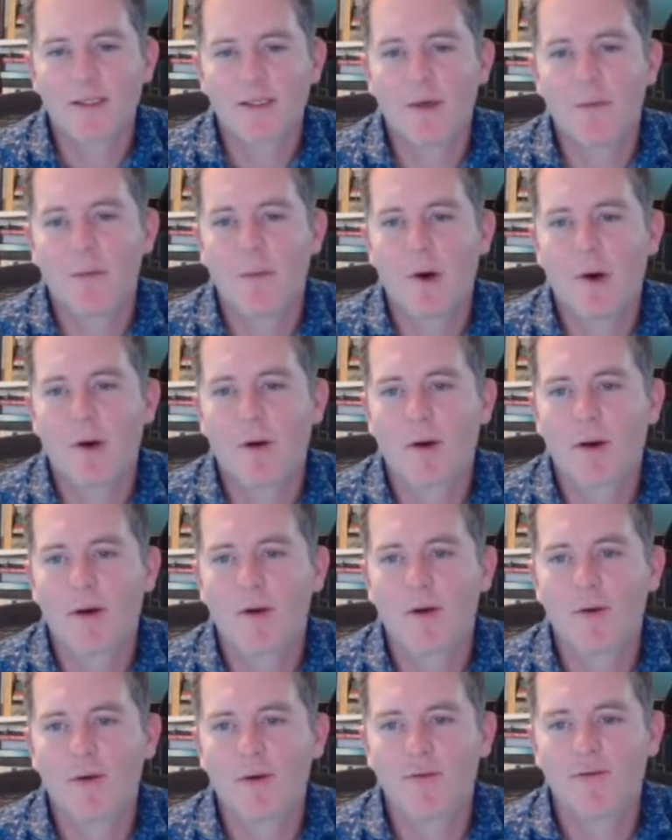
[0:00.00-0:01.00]

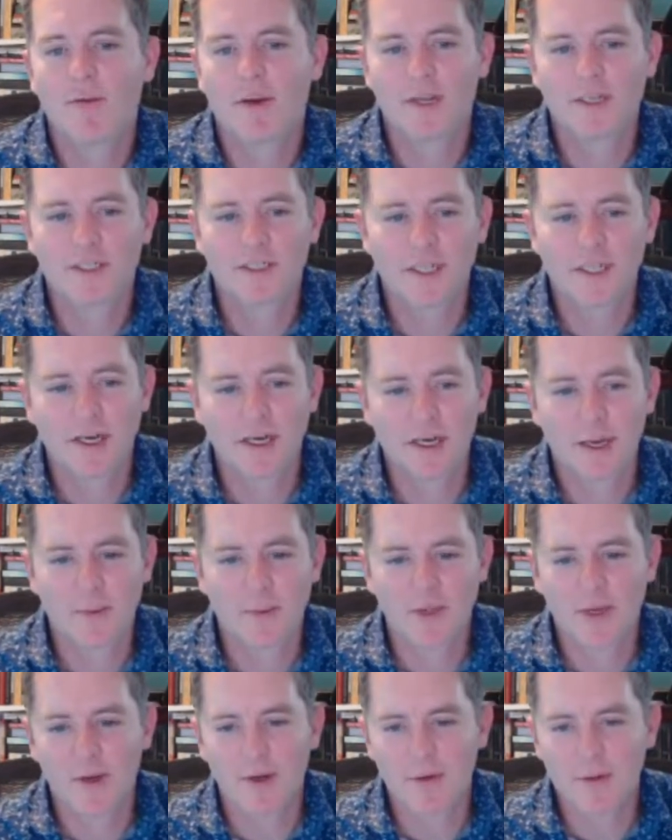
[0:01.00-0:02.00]
tomorrow to finish setting up
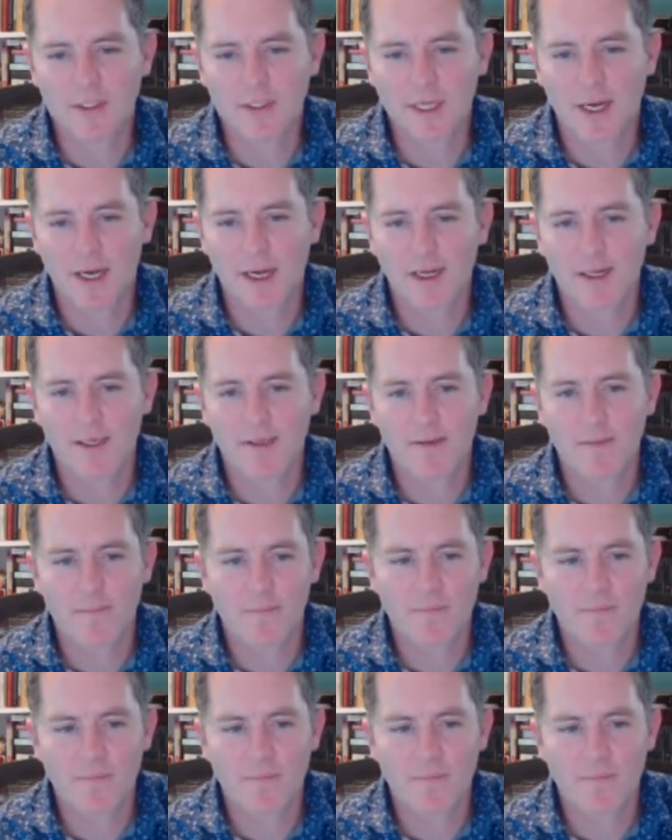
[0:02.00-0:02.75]
the new side,